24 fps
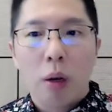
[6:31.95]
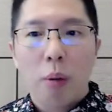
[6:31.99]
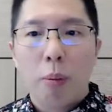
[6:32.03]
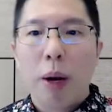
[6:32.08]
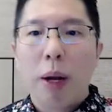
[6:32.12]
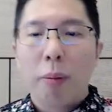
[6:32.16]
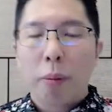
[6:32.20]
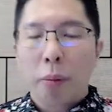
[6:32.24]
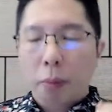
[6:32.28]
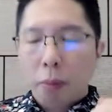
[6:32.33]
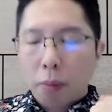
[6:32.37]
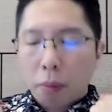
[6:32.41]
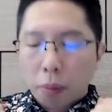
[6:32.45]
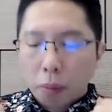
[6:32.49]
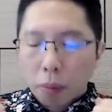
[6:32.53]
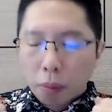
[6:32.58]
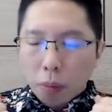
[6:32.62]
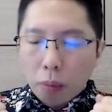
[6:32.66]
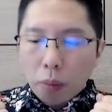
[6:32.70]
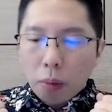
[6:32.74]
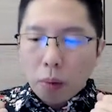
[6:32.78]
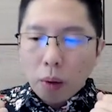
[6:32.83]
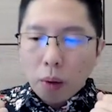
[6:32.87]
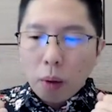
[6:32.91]
But
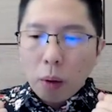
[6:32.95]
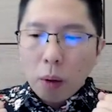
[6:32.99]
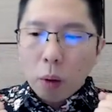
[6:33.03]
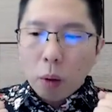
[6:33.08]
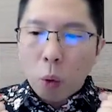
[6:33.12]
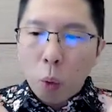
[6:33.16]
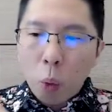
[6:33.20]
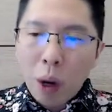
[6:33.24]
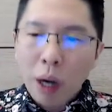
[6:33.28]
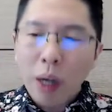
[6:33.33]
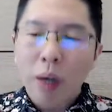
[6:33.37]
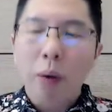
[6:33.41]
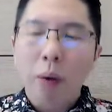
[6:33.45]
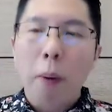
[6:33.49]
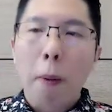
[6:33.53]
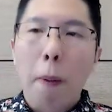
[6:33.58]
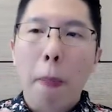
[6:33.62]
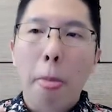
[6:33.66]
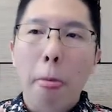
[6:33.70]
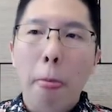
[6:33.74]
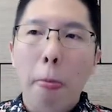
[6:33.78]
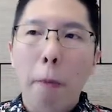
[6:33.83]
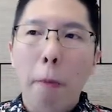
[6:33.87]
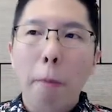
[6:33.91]
what
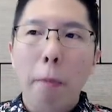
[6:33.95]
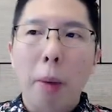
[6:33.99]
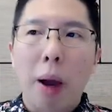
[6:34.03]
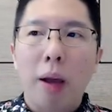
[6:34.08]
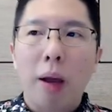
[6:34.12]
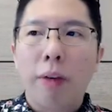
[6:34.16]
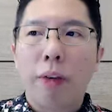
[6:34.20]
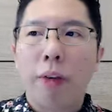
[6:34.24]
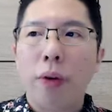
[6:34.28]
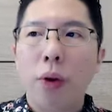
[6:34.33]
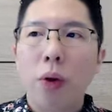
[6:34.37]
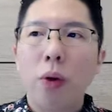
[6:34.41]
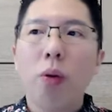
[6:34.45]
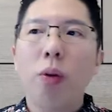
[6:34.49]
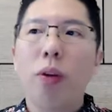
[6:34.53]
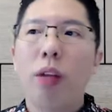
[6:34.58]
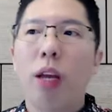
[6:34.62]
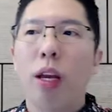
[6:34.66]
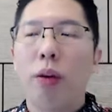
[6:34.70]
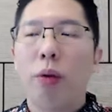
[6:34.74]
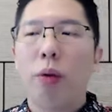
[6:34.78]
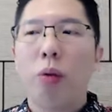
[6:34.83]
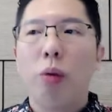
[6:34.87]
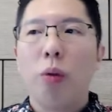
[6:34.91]
I feel
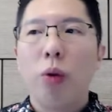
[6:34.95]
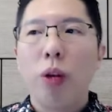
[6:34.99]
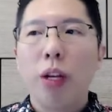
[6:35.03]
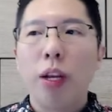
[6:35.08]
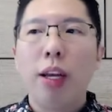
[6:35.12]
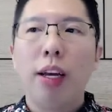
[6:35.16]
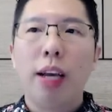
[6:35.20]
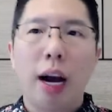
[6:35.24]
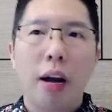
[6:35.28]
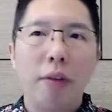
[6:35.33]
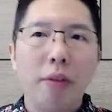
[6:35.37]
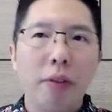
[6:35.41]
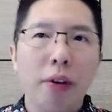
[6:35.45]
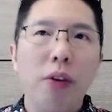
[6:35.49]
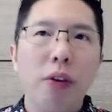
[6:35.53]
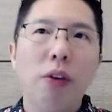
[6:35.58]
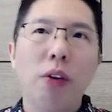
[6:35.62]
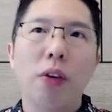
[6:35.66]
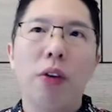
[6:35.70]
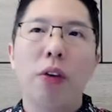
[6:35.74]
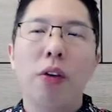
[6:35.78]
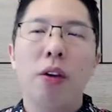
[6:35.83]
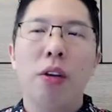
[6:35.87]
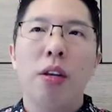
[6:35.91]
that really
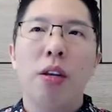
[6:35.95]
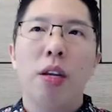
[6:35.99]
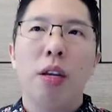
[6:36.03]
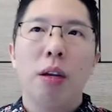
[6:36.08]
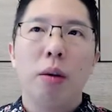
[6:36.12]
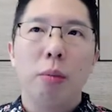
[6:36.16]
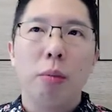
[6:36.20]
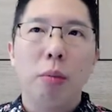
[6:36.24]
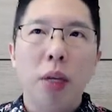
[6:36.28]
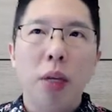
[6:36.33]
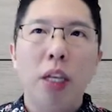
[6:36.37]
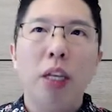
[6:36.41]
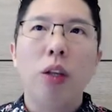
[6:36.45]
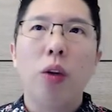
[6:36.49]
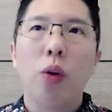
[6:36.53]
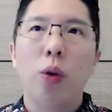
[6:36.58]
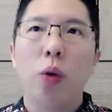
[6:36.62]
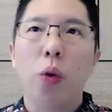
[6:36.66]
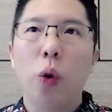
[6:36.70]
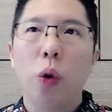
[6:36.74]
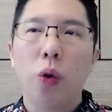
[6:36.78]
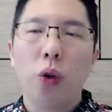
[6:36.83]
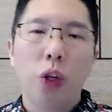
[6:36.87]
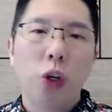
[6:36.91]
governs me
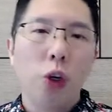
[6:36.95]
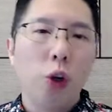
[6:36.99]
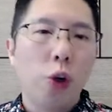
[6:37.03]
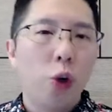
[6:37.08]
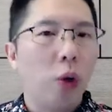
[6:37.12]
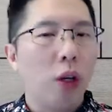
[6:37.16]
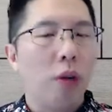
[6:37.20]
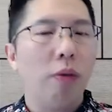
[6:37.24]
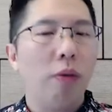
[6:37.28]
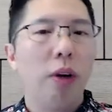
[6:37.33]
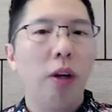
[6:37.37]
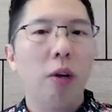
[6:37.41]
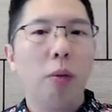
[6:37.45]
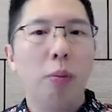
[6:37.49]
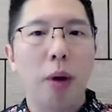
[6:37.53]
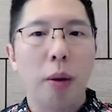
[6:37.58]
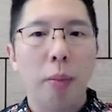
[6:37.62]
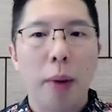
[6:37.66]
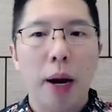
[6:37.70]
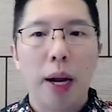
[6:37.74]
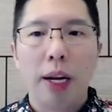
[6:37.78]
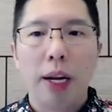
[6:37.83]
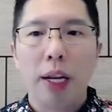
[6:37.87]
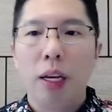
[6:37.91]
to continue to invest my
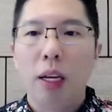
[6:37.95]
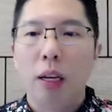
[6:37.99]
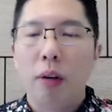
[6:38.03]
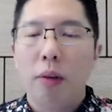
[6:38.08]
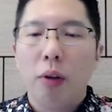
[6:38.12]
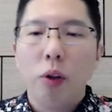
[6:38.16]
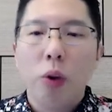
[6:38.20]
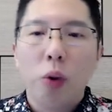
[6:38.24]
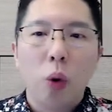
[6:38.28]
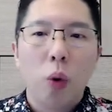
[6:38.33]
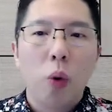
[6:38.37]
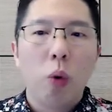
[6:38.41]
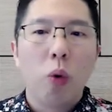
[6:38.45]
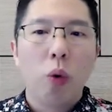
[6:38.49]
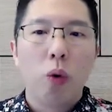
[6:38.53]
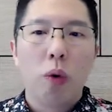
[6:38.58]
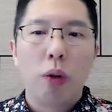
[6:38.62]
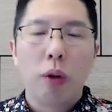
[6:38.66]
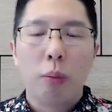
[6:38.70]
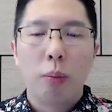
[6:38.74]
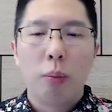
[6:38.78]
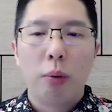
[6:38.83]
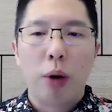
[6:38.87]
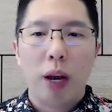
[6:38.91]
money, even though
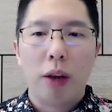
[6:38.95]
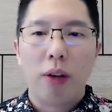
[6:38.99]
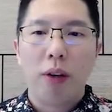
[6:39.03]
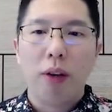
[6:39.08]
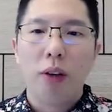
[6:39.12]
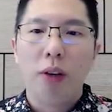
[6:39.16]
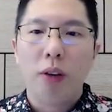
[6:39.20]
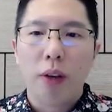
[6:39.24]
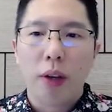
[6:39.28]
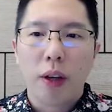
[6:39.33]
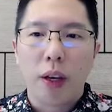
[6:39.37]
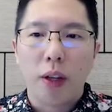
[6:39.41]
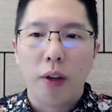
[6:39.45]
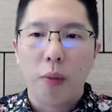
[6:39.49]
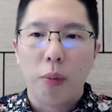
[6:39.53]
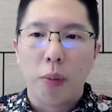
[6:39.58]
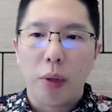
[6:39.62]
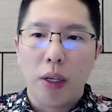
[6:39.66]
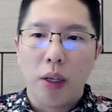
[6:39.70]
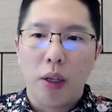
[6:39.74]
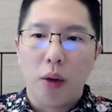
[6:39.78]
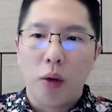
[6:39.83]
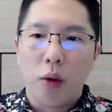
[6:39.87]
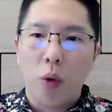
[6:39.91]
prices has
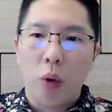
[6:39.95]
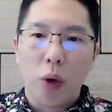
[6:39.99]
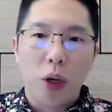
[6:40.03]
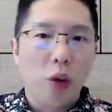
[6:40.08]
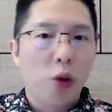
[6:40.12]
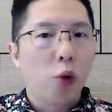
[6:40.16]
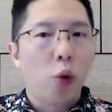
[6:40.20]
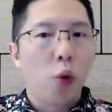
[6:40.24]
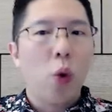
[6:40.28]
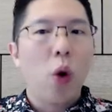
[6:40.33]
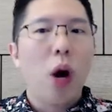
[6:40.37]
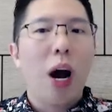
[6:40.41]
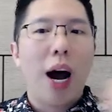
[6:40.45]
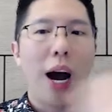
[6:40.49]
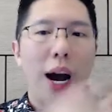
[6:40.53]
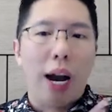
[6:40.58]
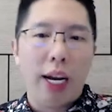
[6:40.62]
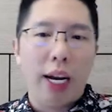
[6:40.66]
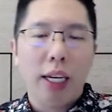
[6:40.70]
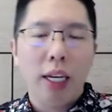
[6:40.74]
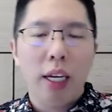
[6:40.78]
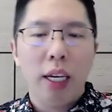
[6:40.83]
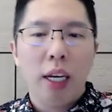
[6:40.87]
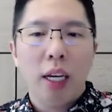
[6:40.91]
been going so
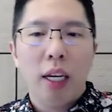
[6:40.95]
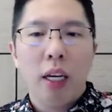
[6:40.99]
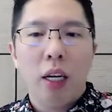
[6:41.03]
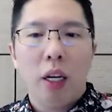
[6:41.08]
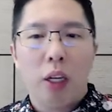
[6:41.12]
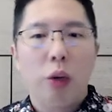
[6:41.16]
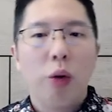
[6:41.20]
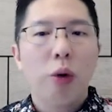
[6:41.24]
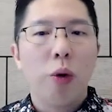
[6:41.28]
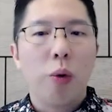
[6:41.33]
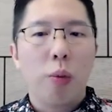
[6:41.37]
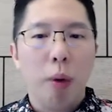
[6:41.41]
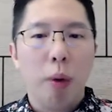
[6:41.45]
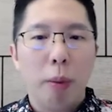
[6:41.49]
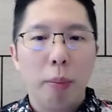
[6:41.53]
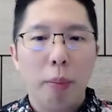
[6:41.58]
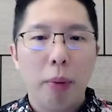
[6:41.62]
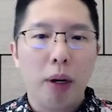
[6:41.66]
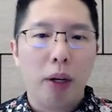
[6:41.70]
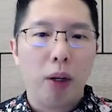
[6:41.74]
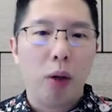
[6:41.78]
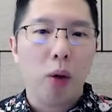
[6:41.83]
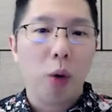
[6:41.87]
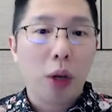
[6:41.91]
high. You need to
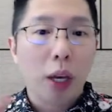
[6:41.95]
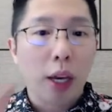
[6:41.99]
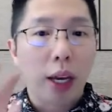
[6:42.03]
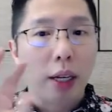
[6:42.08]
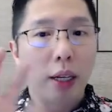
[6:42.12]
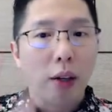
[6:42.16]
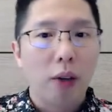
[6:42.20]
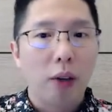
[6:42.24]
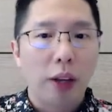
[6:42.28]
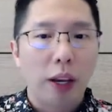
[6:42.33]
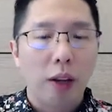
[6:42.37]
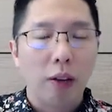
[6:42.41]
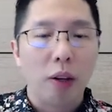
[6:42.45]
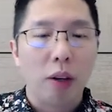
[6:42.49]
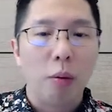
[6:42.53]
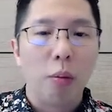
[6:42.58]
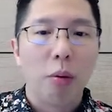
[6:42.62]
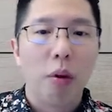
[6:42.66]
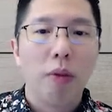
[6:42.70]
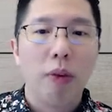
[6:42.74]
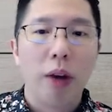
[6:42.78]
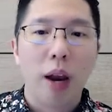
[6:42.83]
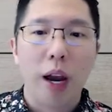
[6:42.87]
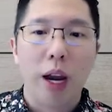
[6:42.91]
remember, looking at this
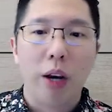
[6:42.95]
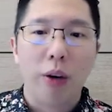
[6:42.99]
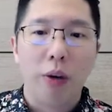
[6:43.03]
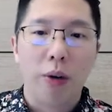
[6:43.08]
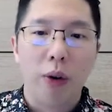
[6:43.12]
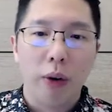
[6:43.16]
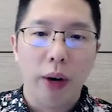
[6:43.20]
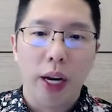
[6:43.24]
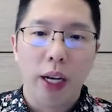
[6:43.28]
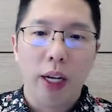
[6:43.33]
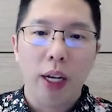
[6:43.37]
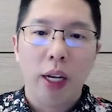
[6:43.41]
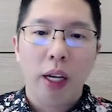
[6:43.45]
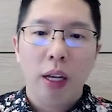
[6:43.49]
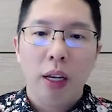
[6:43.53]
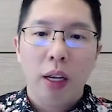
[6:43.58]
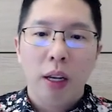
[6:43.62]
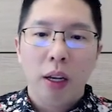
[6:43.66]
S&P 500, right?